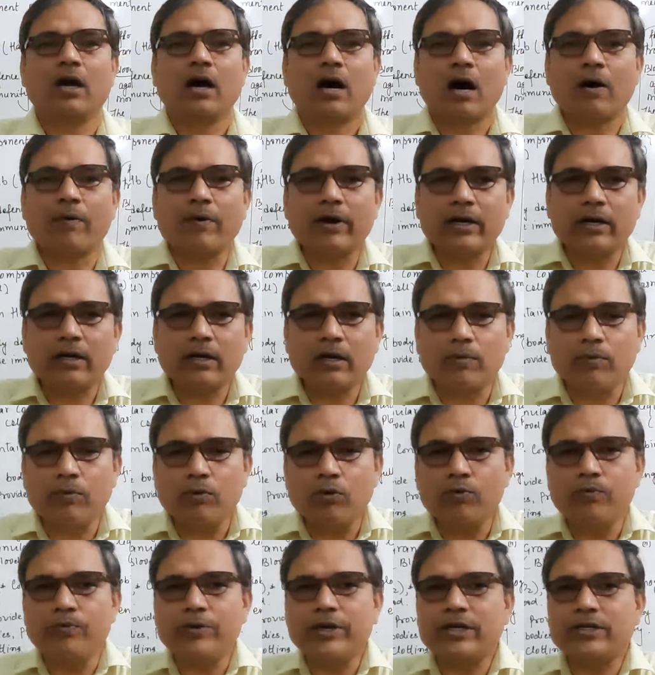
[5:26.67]
our
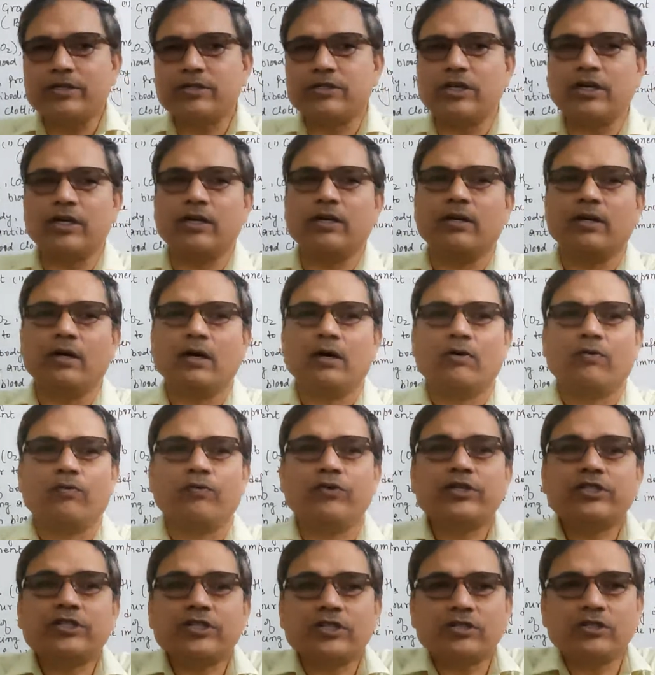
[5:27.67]
WBC,
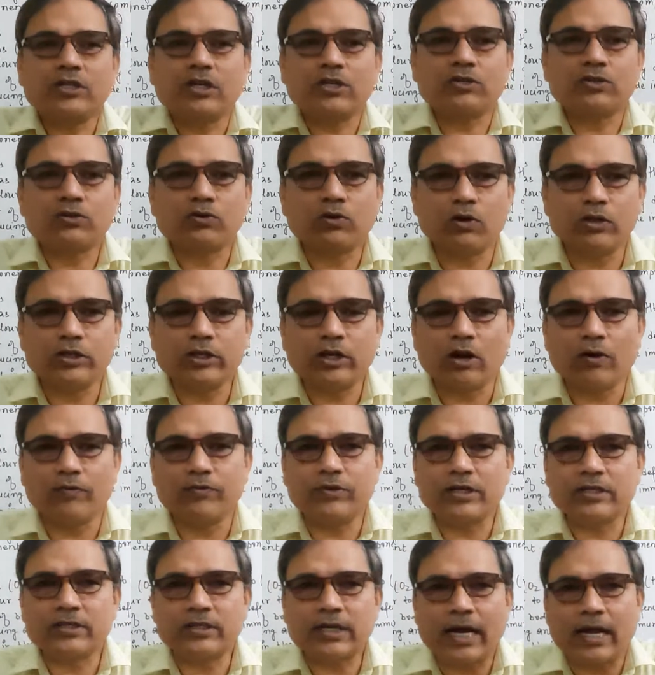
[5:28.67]
which is the soldier
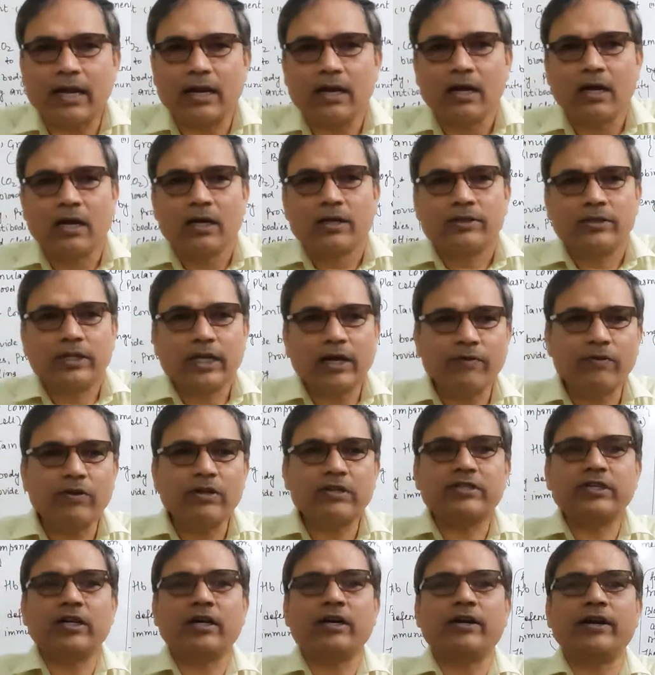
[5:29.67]
of the cell, they
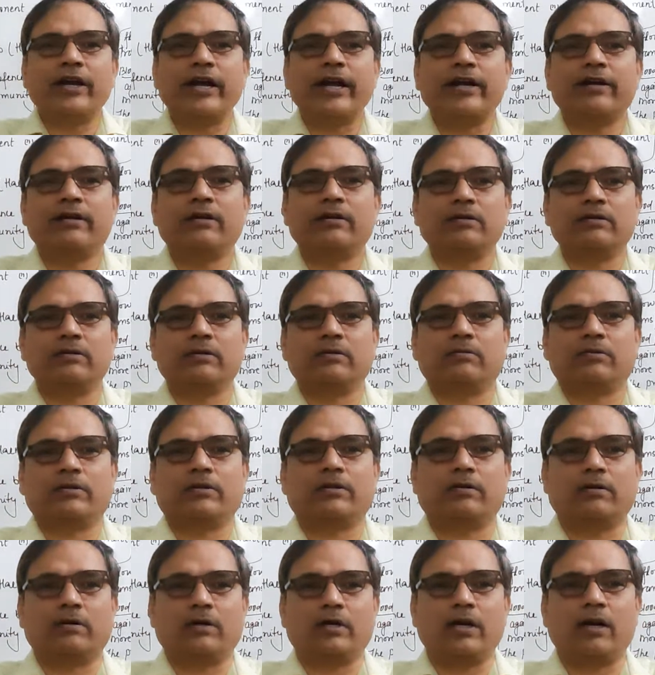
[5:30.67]
will generate
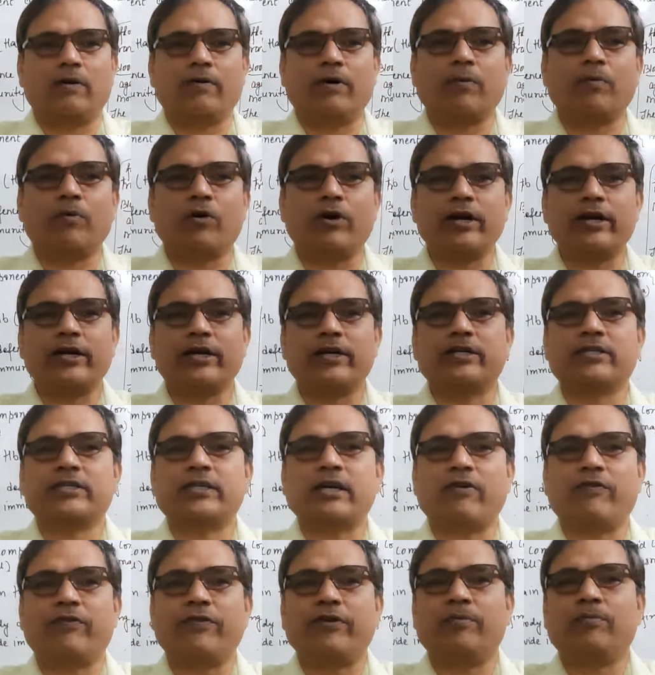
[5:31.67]
in our body
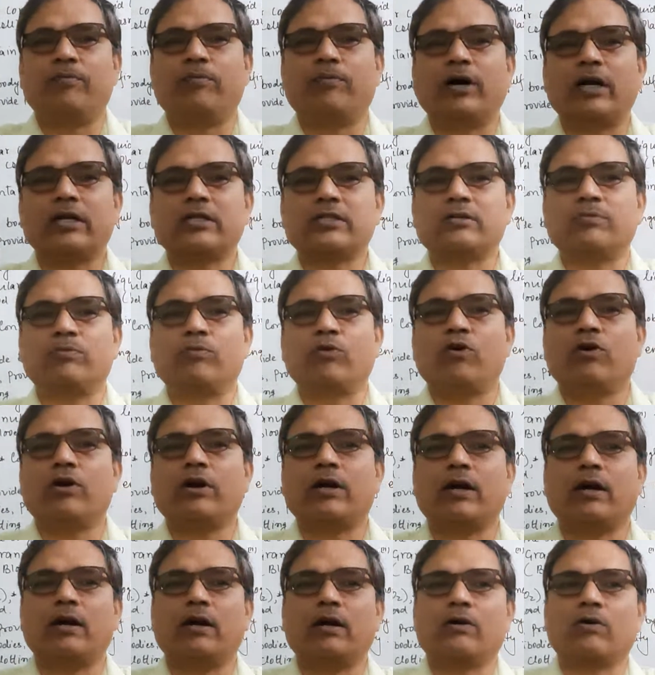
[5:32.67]
itself in much more
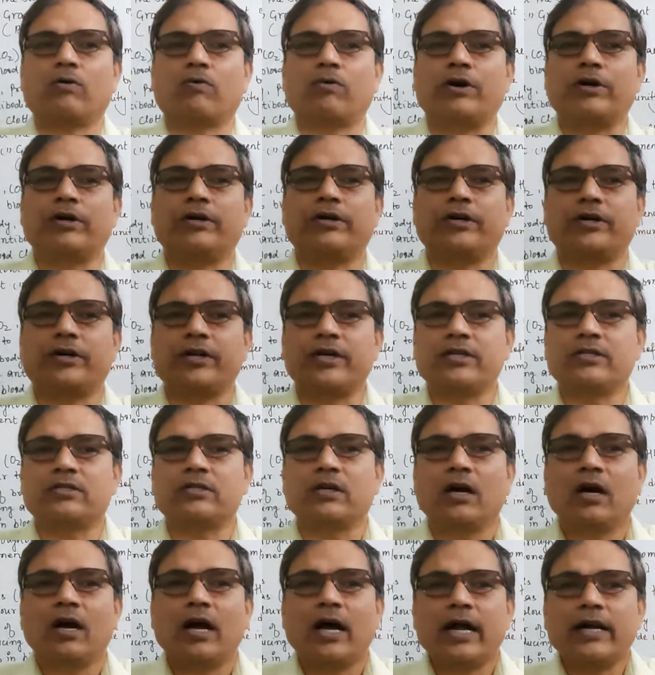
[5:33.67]
and
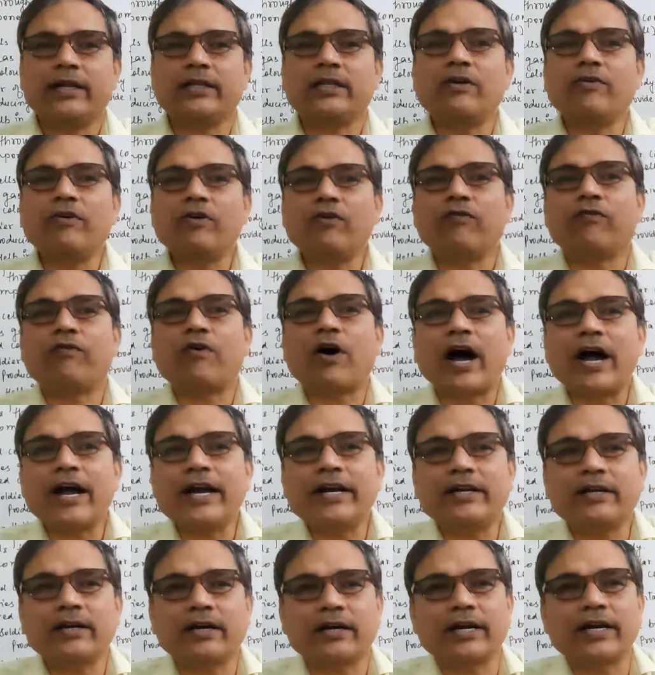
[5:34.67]
quantities, and they will
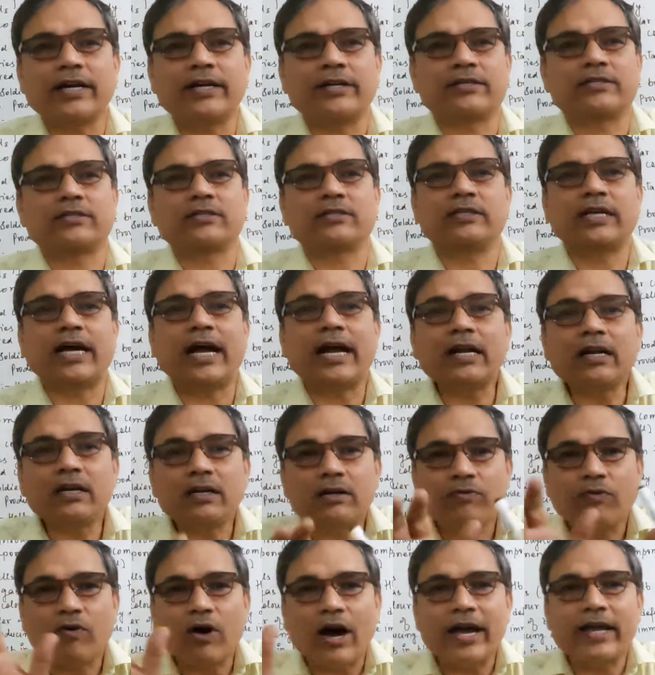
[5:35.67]
fight against
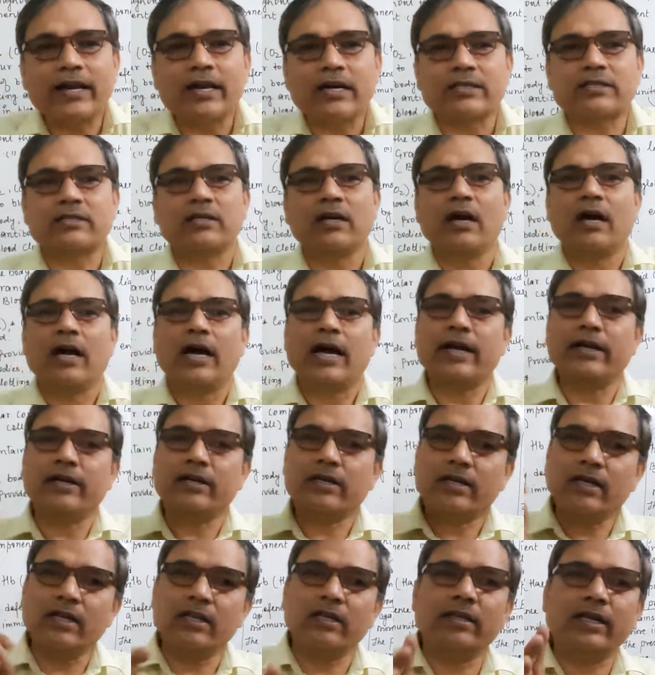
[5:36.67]
that virus
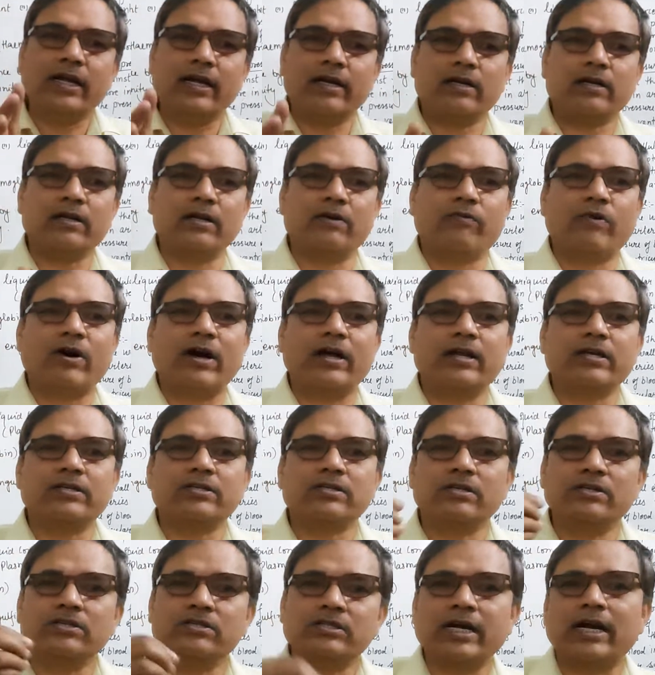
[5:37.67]
and kill that
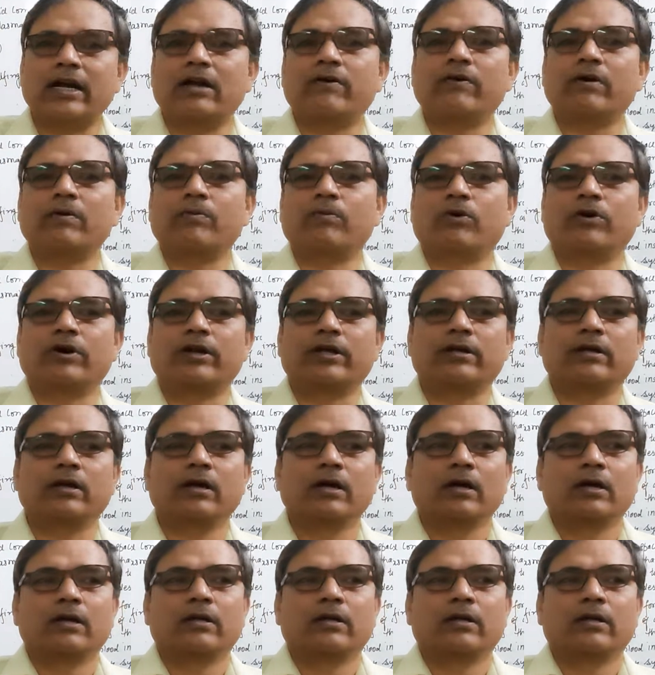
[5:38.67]
virus inside our body.